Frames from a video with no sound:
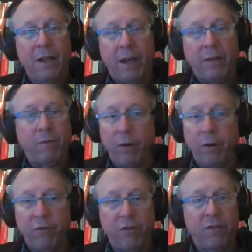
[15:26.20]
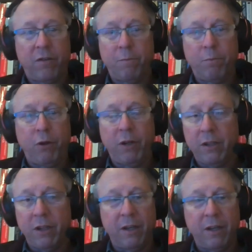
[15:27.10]
and where you're just
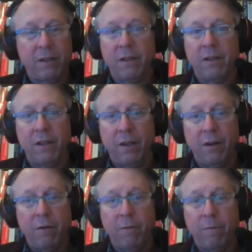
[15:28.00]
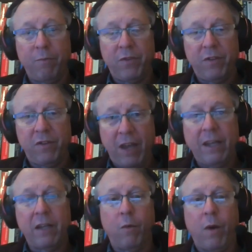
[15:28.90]
pulling the you know
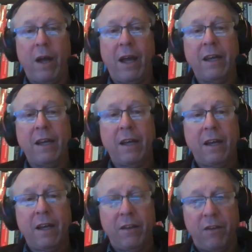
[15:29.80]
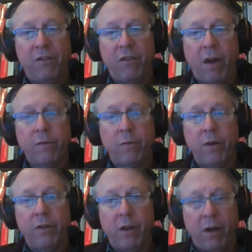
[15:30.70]
taking away this
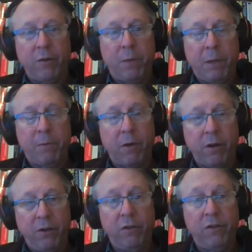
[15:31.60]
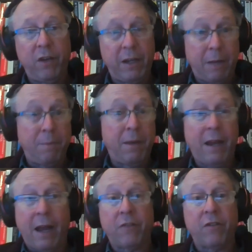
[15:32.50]
software that other people are using and
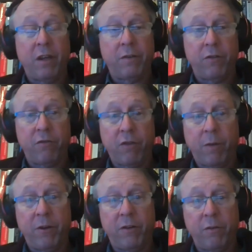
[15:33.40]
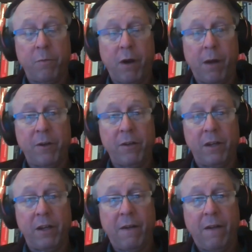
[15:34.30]
may actually have contributed to
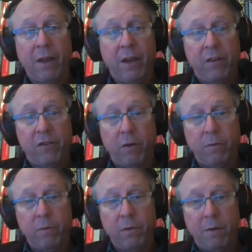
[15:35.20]
prominently. So